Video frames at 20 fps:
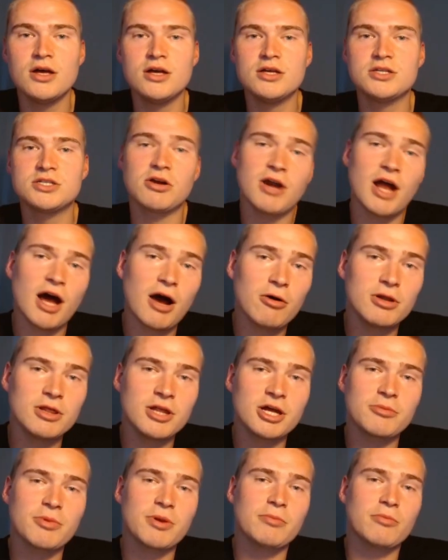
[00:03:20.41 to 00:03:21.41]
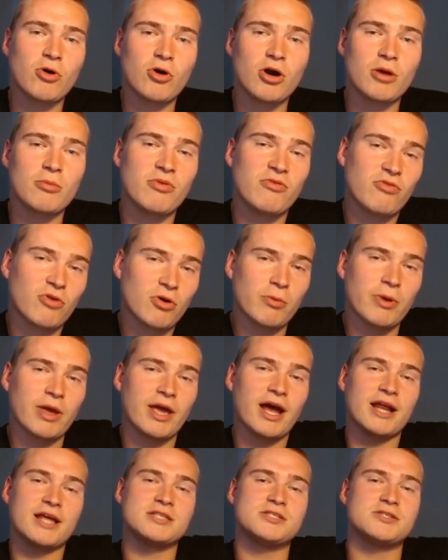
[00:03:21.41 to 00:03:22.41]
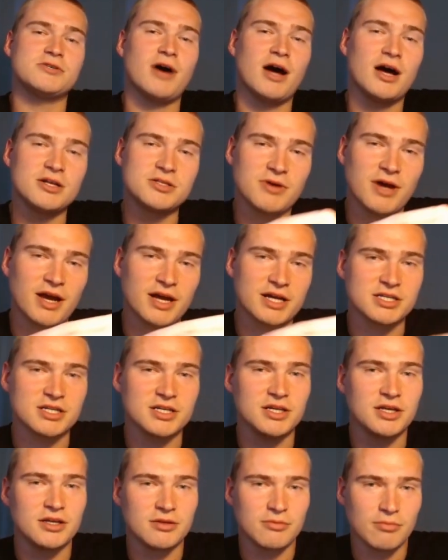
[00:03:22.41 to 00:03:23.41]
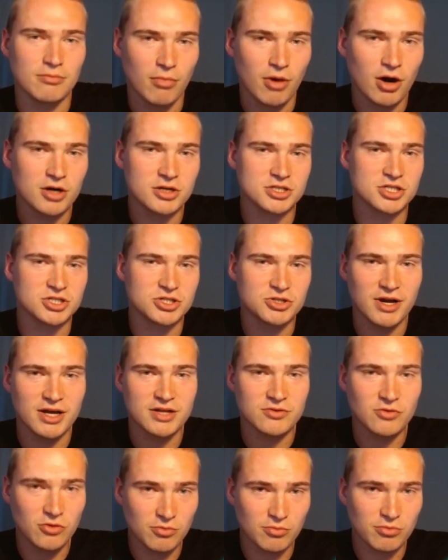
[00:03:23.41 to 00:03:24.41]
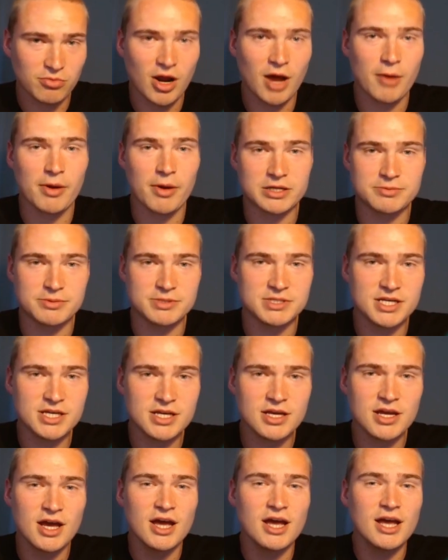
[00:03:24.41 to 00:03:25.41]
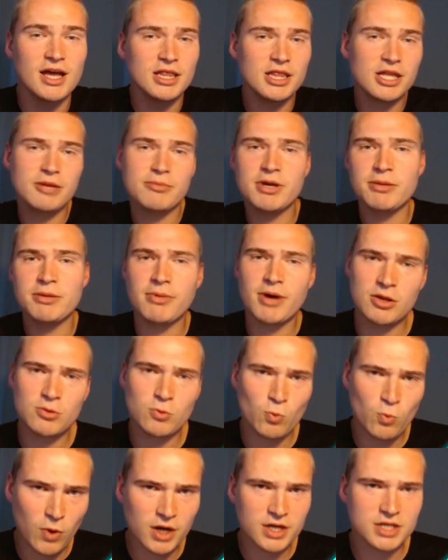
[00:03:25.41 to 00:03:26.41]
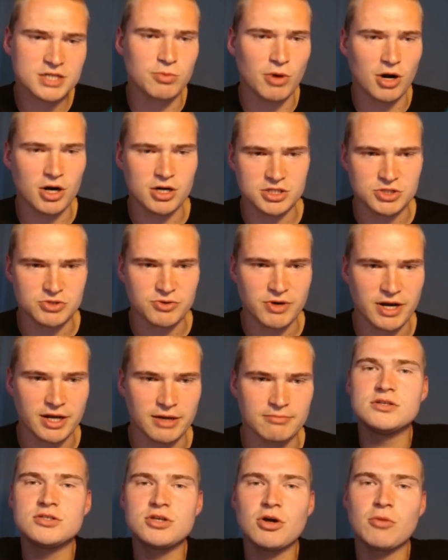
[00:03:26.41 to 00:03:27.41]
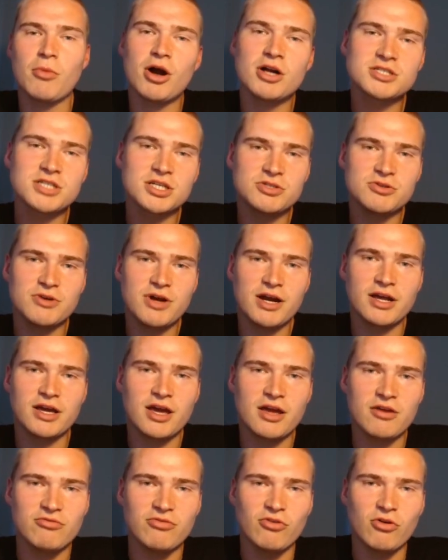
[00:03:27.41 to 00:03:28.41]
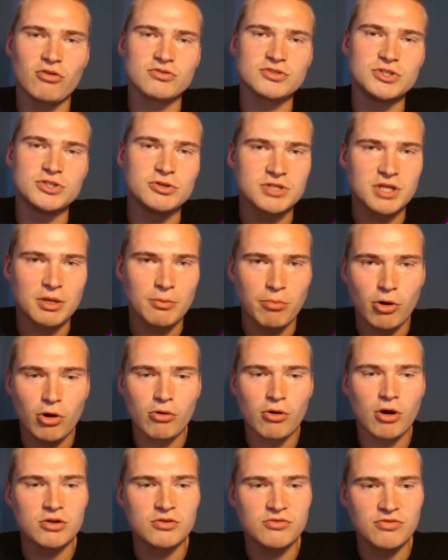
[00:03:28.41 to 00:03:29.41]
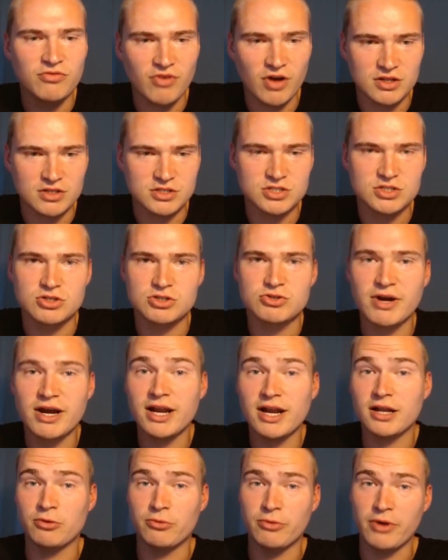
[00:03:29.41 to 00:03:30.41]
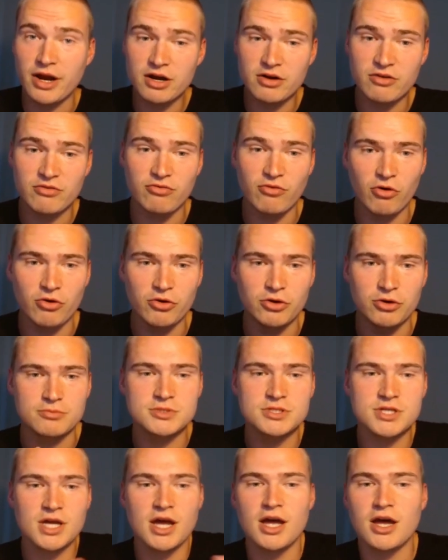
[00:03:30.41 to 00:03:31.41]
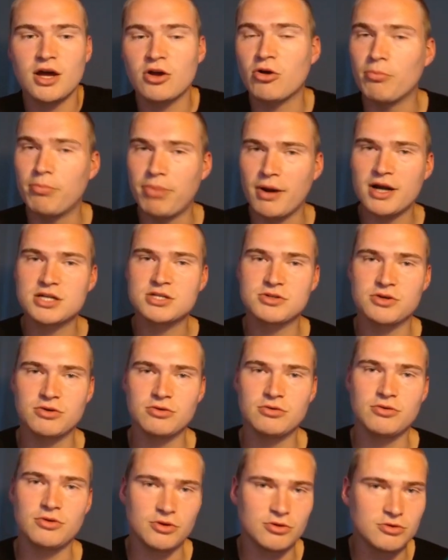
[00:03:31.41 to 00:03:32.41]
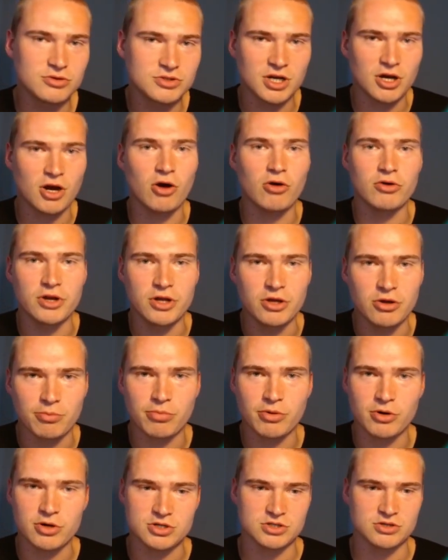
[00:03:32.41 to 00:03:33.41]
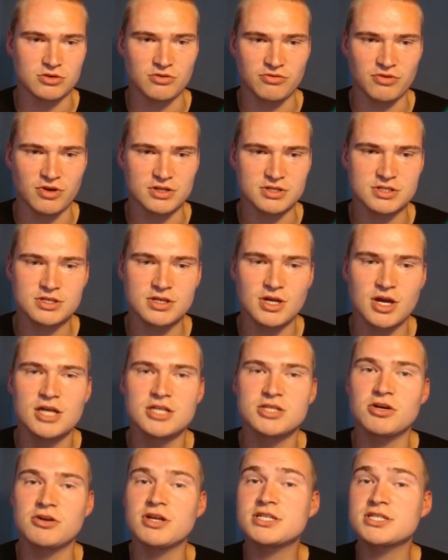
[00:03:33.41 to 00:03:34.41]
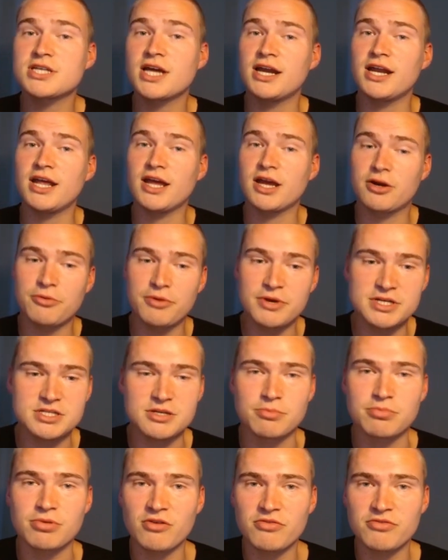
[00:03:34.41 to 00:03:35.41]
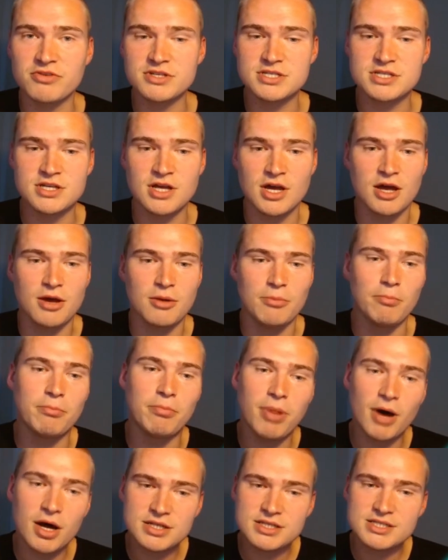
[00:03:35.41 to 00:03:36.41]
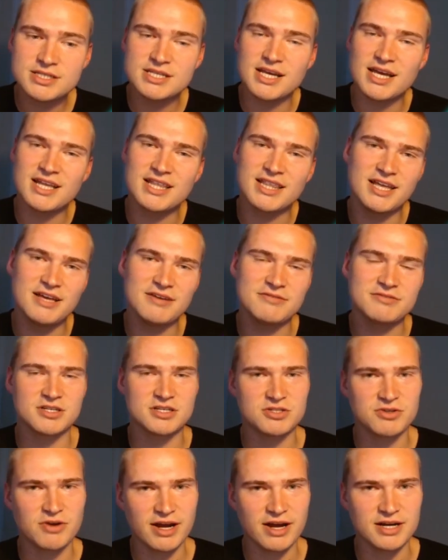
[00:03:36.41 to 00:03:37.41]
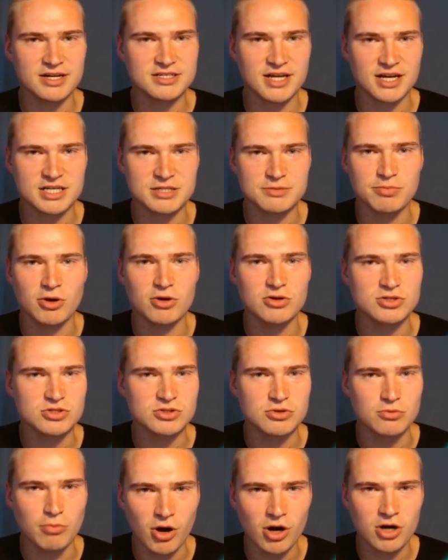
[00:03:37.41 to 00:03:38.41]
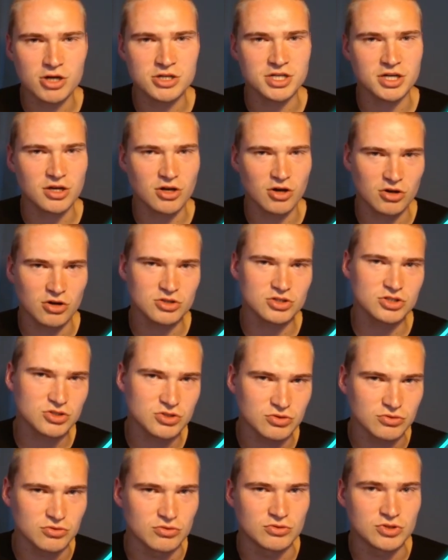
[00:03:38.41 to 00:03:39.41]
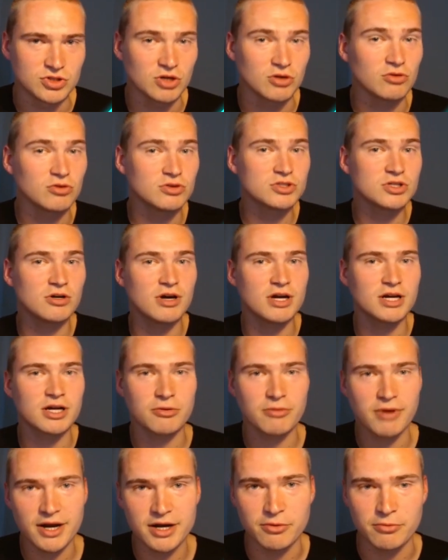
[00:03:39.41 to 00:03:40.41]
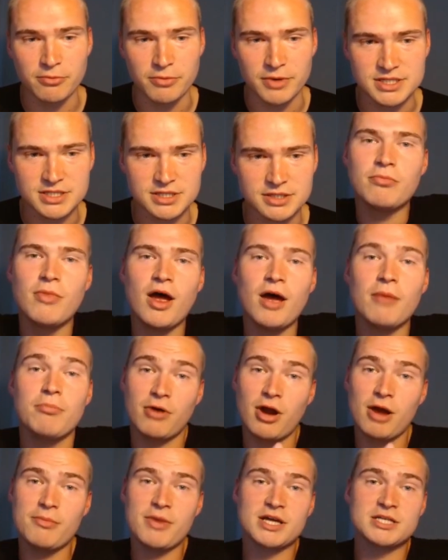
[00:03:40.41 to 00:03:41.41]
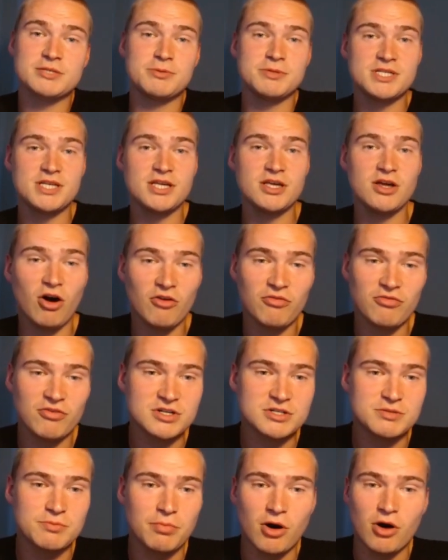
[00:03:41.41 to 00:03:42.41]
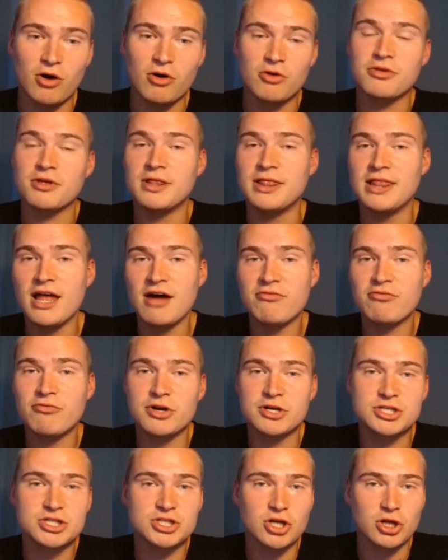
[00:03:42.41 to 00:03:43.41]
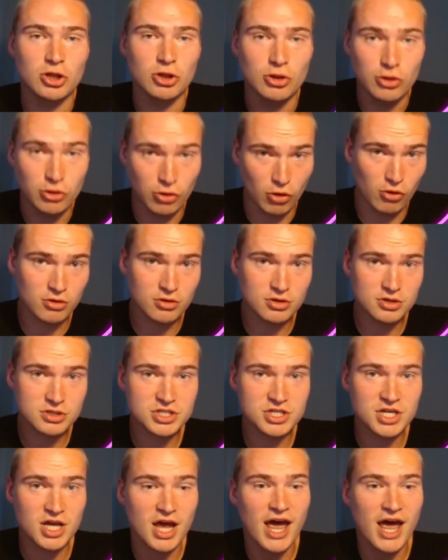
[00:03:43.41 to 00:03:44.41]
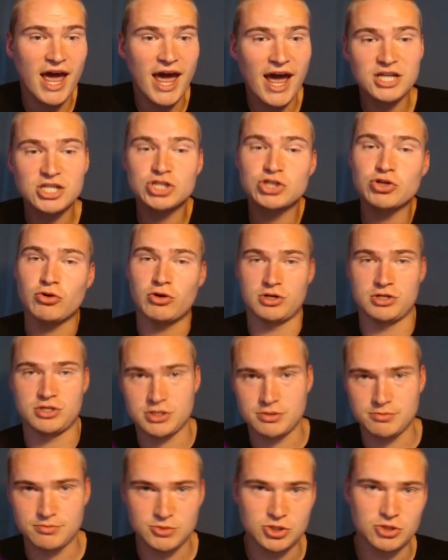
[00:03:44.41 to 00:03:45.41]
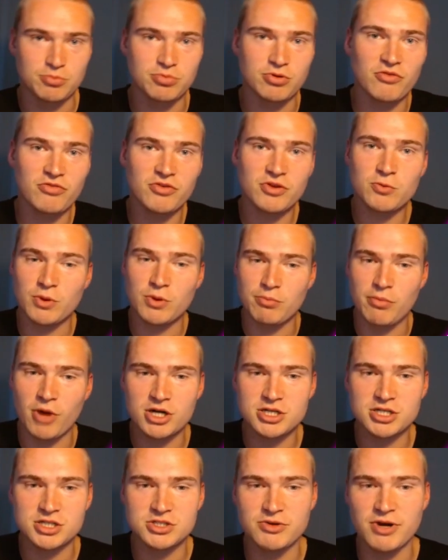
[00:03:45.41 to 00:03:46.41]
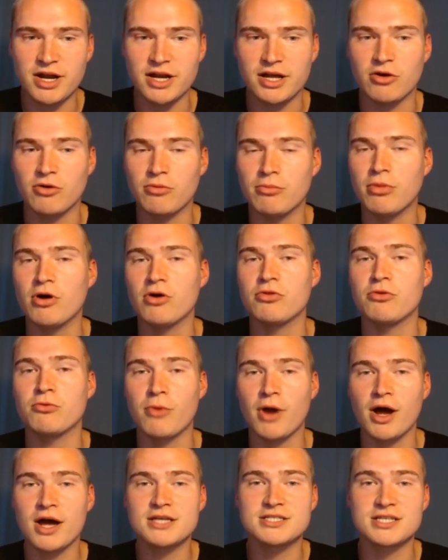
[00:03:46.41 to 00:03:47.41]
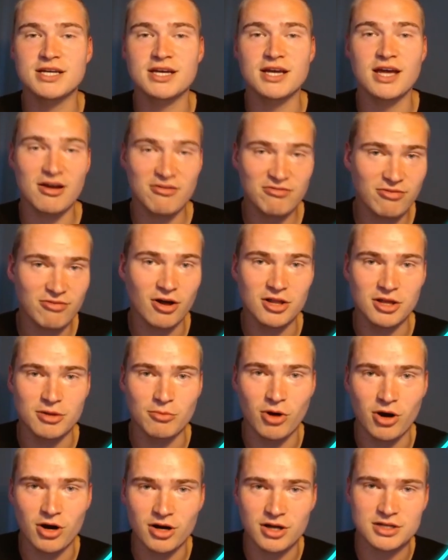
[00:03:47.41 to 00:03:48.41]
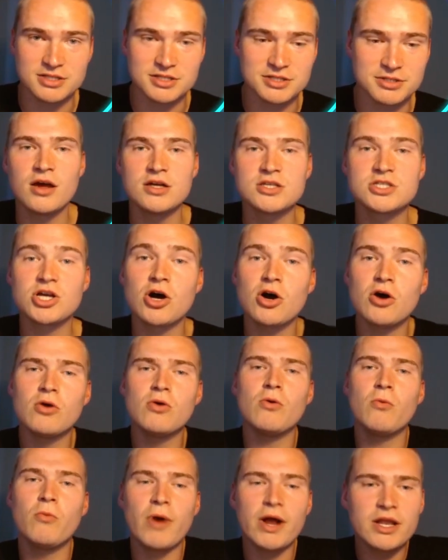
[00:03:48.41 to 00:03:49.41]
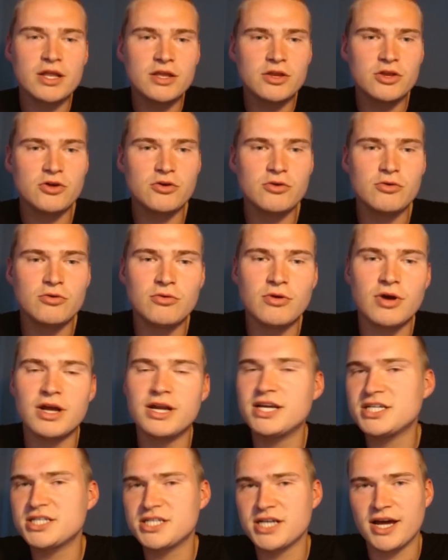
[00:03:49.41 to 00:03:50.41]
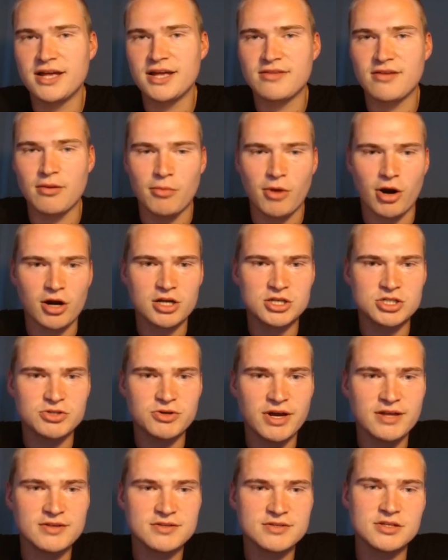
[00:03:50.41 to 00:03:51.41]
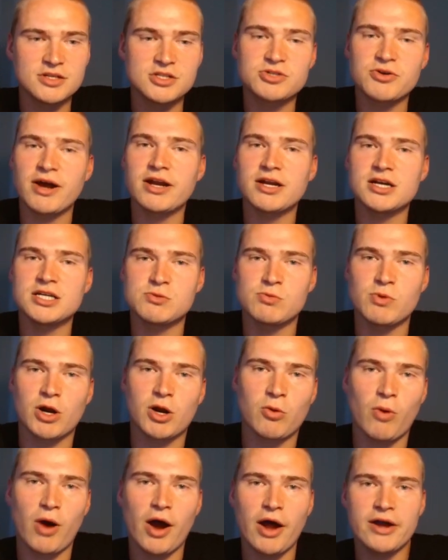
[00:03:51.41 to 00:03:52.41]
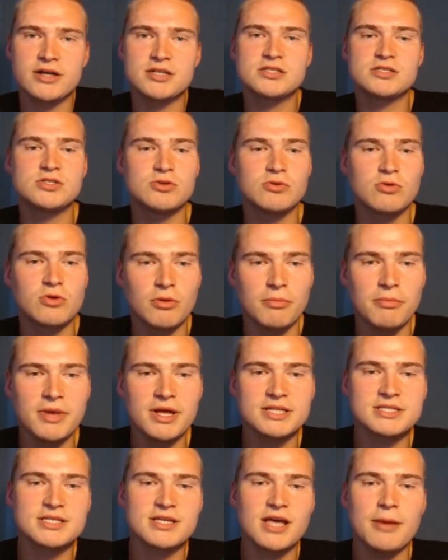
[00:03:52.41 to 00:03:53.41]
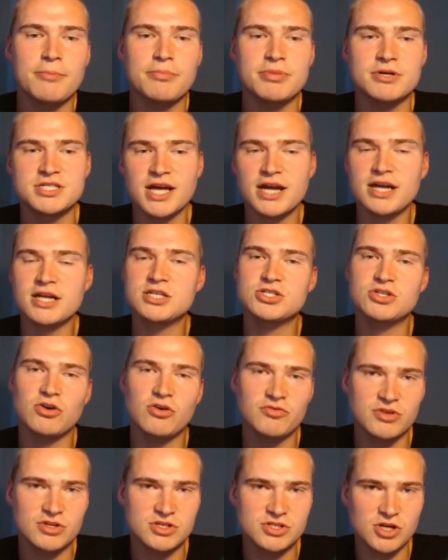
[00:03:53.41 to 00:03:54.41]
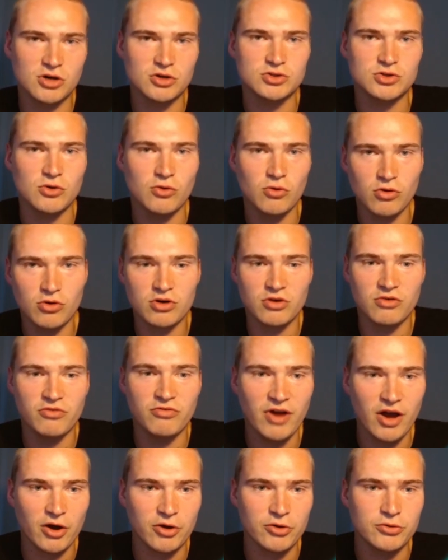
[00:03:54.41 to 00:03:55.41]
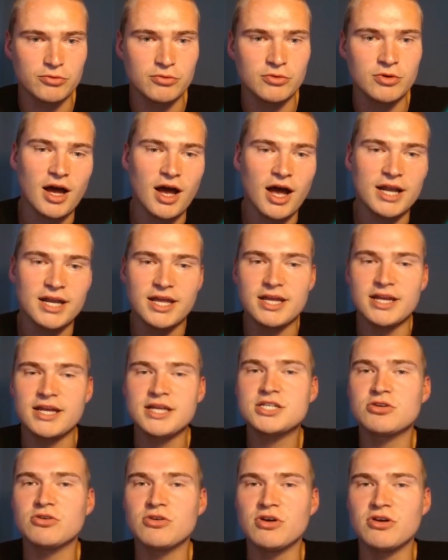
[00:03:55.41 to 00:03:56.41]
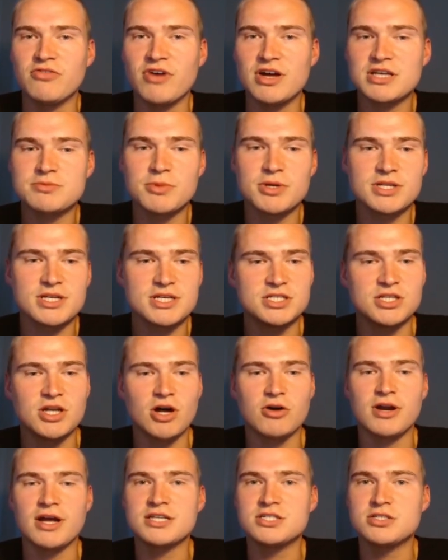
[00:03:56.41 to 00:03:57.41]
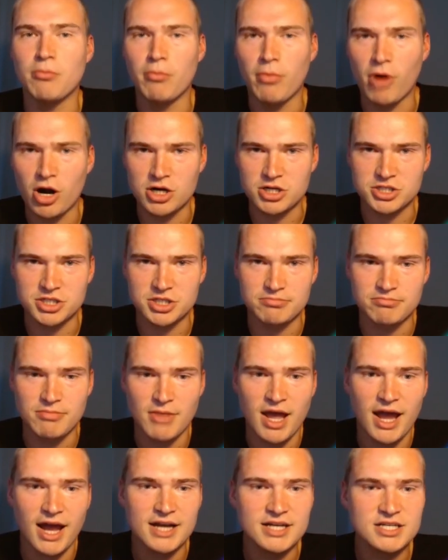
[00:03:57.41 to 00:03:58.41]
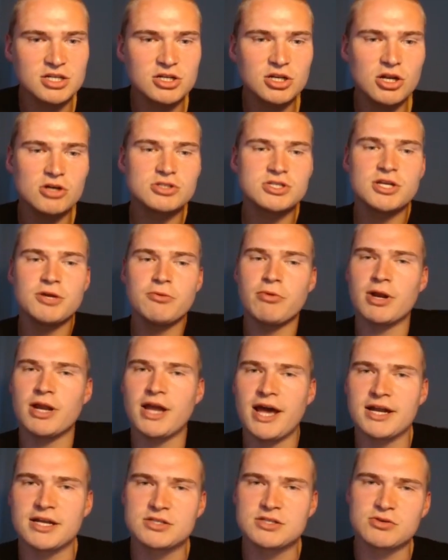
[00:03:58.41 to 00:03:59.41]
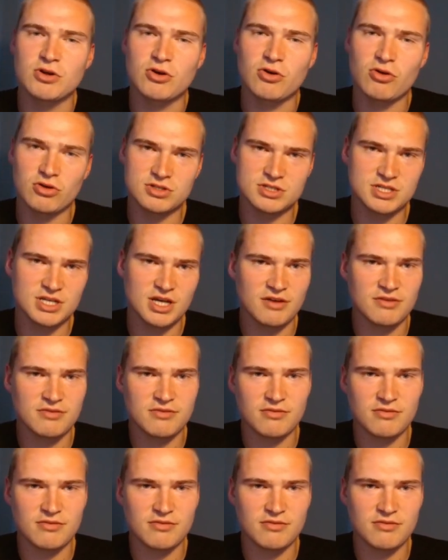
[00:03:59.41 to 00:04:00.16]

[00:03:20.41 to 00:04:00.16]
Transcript: So now a little bit more before we get into how to actually margin trade on PrimeXBT, a little bit about what is margin trading. So margin trading involves using borrowed funds to trade at greater volumes compared to using only your personal funds. So this can increase the profits, but it leaves the traders exposed to margin costs too, so also at a greater risk. And PrimeXBT offers both leveraged longs and shorts to profit with margin trading on both rising and falling markets. So when you initiate a margin trade, the trader is required to commit a percentage of the total order value, and the initial investment is known as the margin and is closely related to the concept